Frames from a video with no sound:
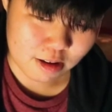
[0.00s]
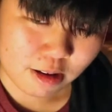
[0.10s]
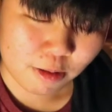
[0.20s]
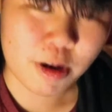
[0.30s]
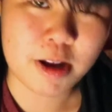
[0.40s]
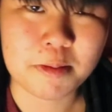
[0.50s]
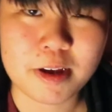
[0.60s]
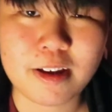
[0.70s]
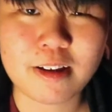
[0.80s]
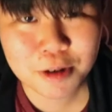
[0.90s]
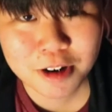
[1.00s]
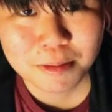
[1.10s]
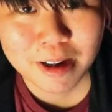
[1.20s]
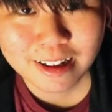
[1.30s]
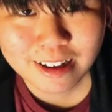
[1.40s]
Wait a minute. Burger
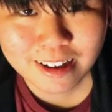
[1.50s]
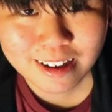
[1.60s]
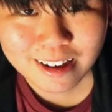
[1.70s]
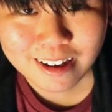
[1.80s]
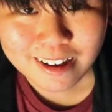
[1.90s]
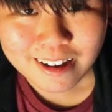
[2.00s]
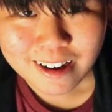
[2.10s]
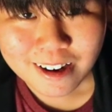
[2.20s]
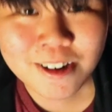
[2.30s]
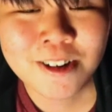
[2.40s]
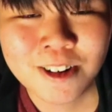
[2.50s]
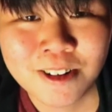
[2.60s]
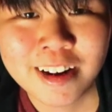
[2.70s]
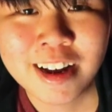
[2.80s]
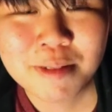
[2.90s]
MacD, do you
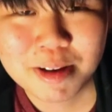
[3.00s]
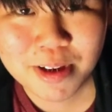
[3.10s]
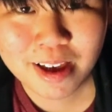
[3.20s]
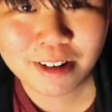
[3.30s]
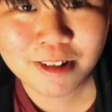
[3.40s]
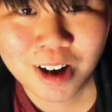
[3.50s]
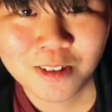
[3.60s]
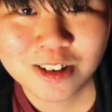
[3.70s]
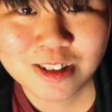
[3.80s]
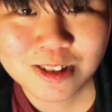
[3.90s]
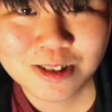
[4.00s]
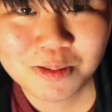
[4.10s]
know that I make piano covers too?